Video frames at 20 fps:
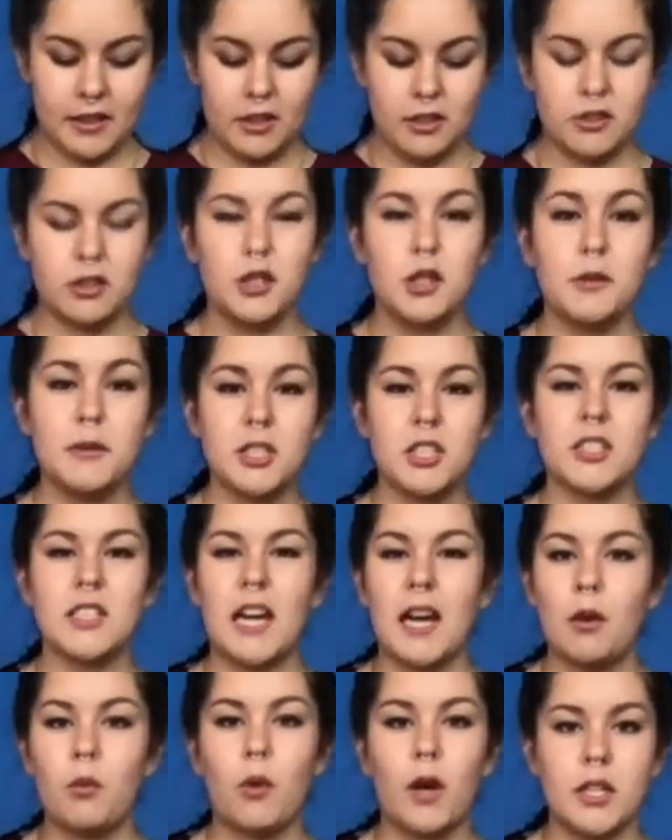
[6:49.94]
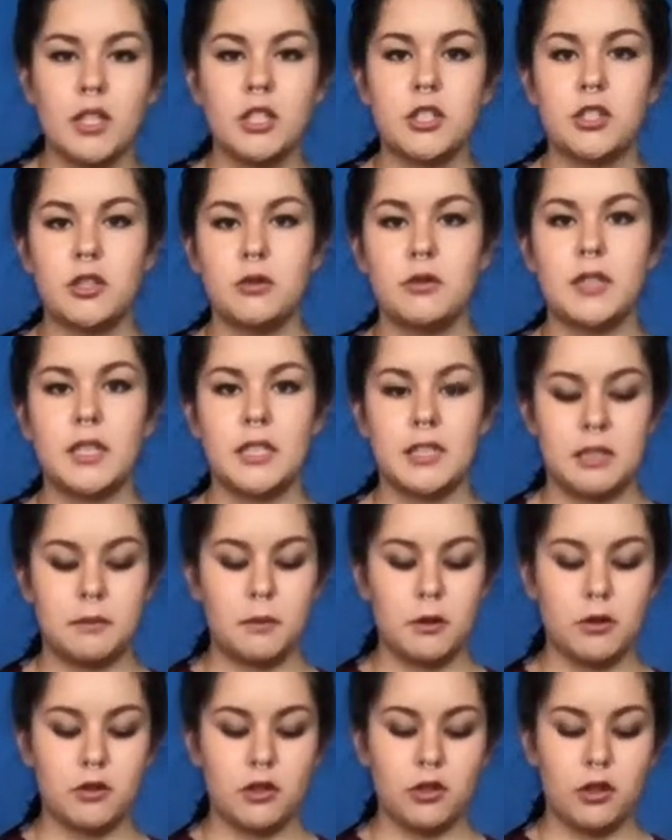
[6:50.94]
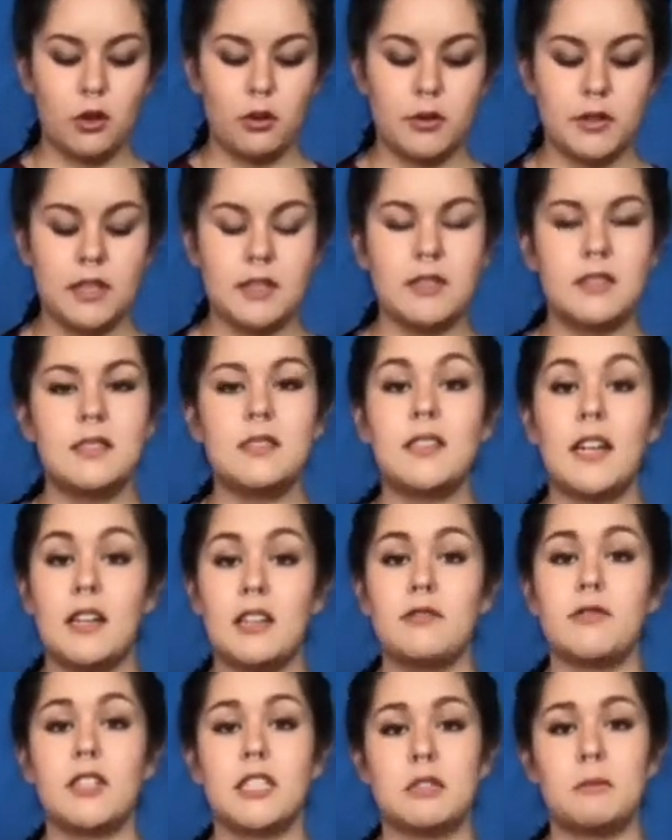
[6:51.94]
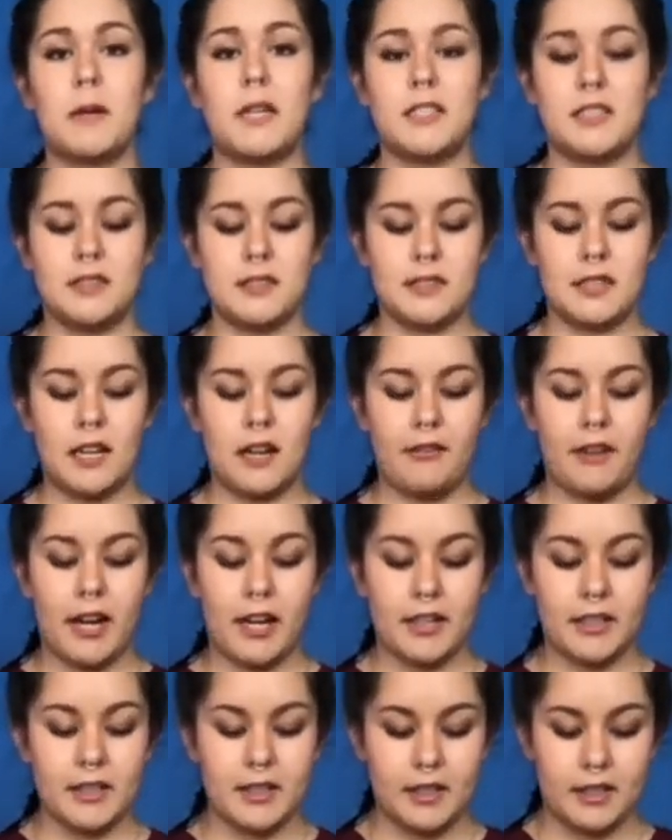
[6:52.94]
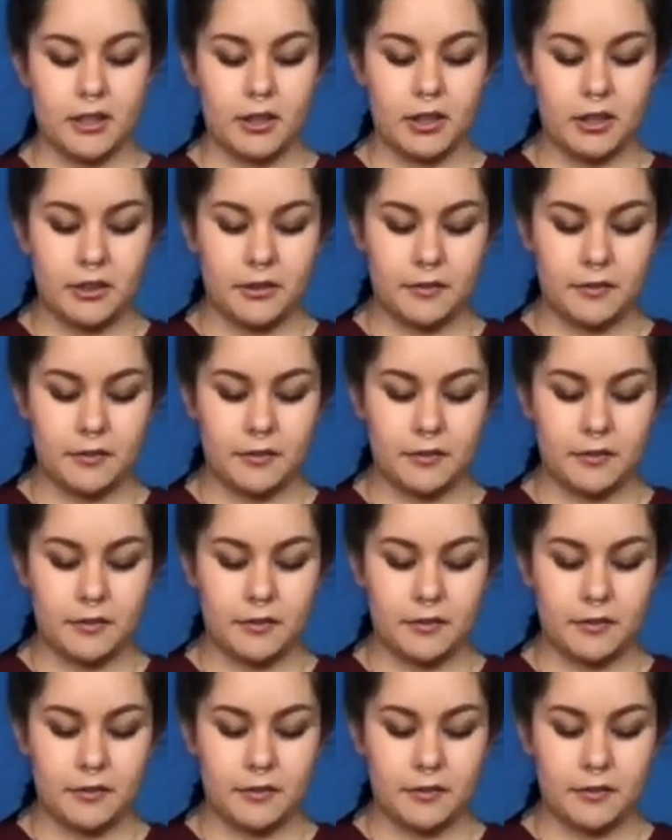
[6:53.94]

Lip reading: So you would just add 1 to 2 teaspoons of those instead of the spices that I've added here.